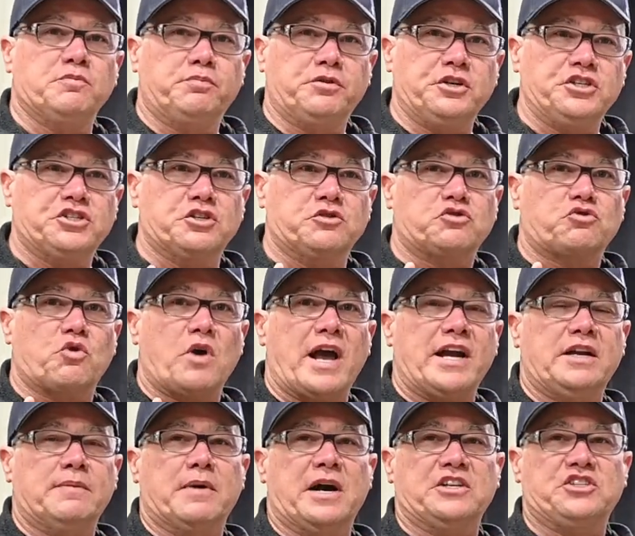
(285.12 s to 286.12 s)
Please
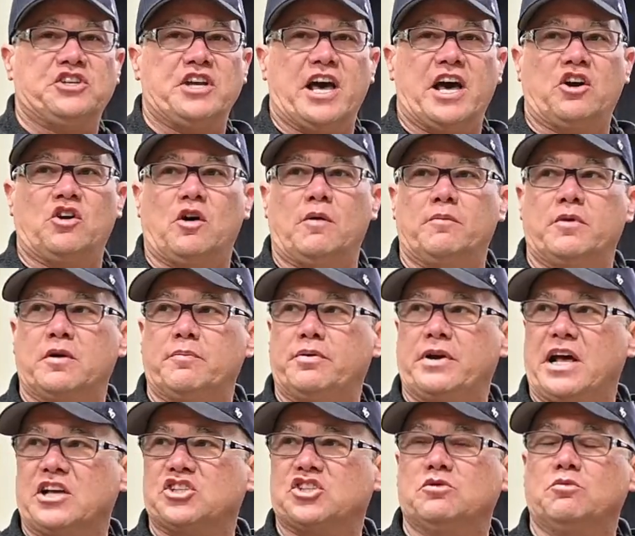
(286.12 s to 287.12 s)
subscribe to my channel. I'm going to
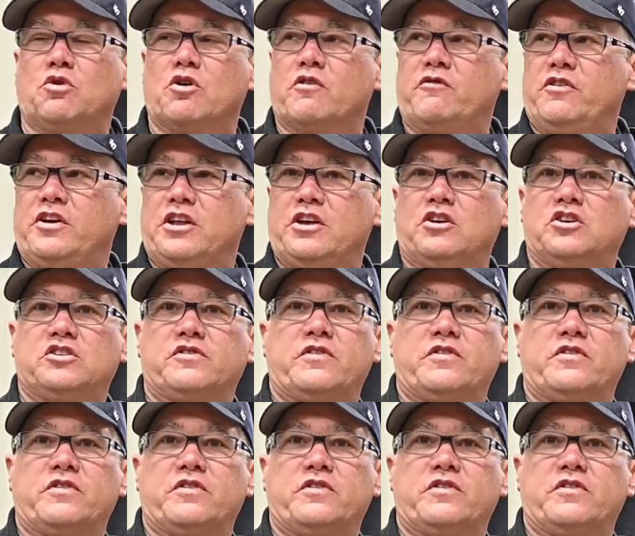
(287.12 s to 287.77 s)
put out some more videos of